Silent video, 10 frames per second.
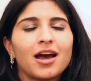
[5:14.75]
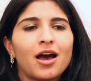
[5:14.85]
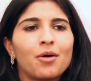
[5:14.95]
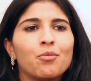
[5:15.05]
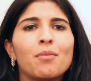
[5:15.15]

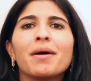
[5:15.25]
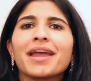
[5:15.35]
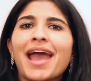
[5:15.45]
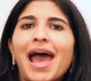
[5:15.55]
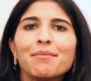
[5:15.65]
what my
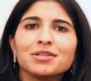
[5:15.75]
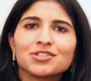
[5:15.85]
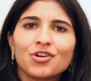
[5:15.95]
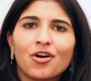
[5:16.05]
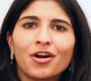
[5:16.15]

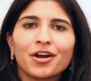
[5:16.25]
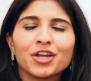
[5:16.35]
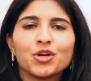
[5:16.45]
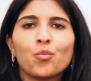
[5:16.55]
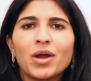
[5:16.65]
habits are,
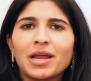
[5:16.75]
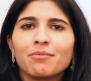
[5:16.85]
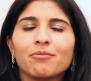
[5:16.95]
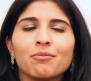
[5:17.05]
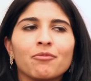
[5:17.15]
you know, when
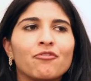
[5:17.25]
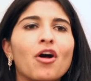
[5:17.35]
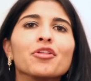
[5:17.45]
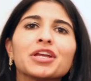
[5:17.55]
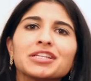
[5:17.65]
I'm
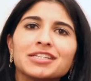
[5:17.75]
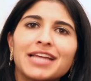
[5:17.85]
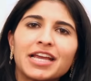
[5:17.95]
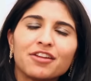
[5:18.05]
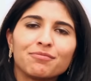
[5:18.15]
falling into
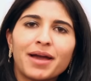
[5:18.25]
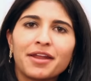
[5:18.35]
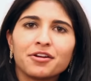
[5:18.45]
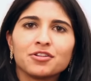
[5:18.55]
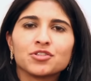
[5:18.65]
negative
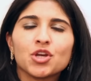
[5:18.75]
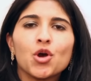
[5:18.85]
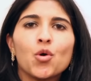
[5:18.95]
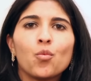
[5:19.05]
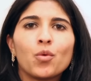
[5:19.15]
patterns,
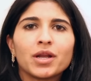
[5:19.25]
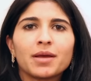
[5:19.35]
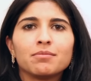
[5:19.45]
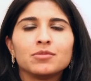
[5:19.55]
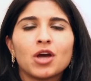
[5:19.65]
when
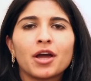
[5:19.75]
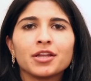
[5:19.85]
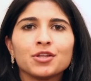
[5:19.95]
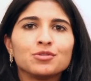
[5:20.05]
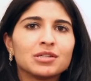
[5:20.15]
I'm not
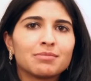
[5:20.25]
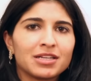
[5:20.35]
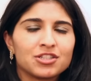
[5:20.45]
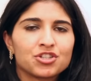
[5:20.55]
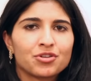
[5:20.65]
using
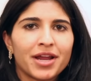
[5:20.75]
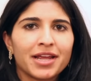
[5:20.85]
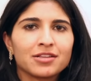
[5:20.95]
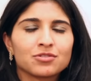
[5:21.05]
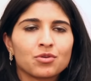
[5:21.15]
my
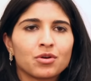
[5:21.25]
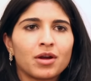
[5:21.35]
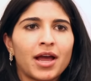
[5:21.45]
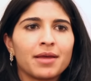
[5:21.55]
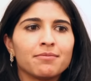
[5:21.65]
strengths,
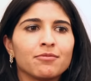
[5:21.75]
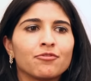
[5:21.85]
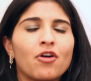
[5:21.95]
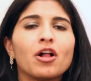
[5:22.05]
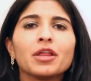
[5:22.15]
or I'm
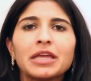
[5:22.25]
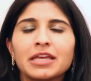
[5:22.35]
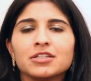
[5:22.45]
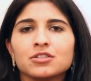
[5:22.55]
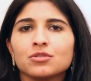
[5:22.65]
falling
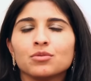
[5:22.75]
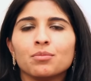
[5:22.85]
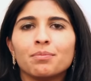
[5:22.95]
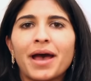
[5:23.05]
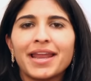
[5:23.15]
into
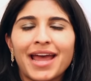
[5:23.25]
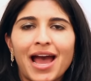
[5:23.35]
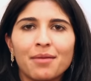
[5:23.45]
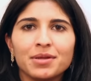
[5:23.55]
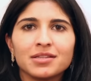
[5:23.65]
bad
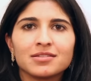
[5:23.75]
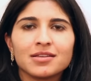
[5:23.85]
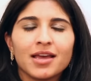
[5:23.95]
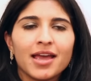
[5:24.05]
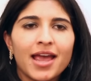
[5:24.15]
habits.
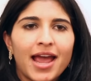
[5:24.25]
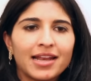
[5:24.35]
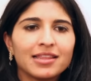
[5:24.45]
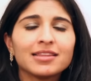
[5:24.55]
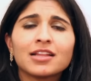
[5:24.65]

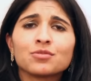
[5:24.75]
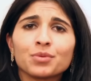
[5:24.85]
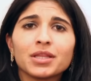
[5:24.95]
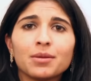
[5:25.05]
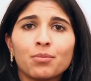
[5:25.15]
And I think that's
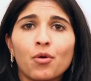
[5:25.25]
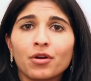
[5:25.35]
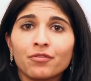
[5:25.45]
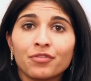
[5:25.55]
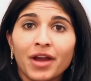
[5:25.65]
really
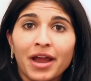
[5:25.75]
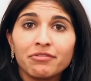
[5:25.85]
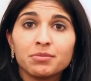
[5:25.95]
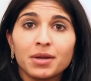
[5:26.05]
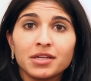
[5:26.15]
important for
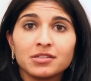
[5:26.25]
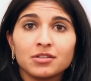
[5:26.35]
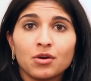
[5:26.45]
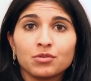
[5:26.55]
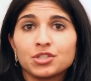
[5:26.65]
everybody to
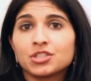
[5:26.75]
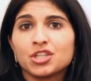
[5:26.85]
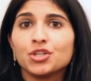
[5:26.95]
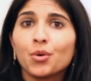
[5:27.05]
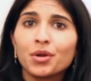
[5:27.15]
know, just
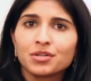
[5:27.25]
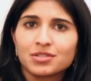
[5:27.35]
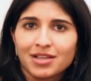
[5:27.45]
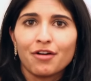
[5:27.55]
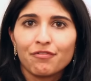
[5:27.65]
to know
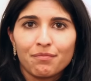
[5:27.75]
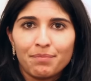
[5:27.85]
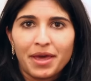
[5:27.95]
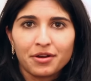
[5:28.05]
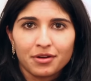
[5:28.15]
yourself
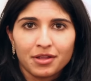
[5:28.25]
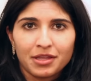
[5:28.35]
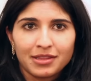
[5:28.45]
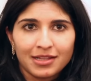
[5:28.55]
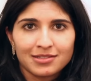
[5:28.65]
better. I
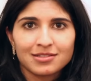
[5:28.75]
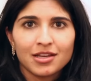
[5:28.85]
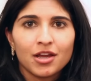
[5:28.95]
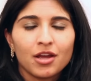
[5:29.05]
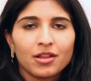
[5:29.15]
think that's
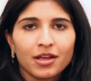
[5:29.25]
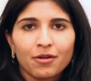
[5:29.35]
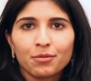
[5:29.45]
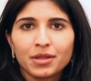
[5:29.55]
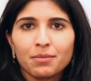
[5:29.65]
like
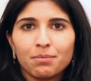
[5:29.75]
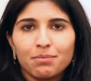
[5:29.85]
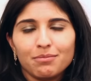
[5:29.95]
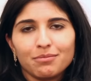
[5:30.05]
a really